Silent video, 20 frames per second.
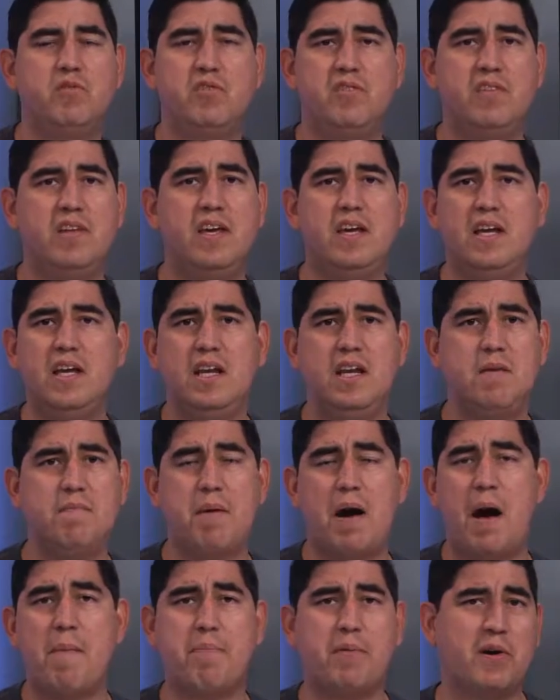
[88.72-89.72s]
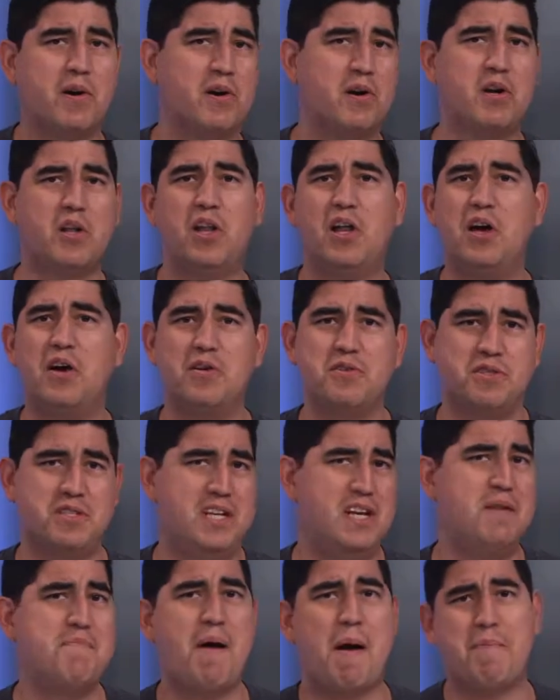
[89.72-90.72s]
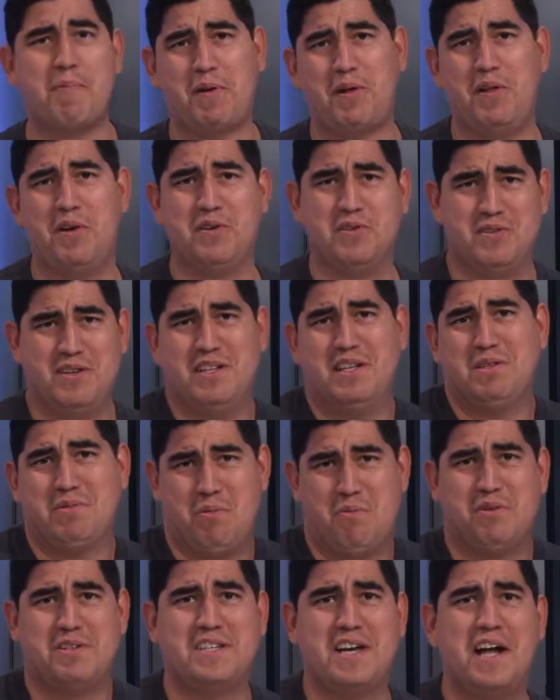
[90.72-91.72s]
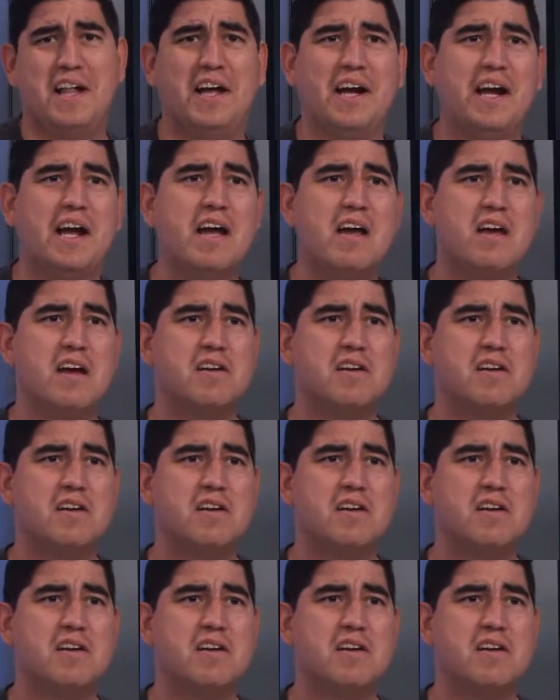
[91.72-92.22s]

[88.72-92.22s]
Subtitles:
teeny bopper clothes, right? That's what we're selling.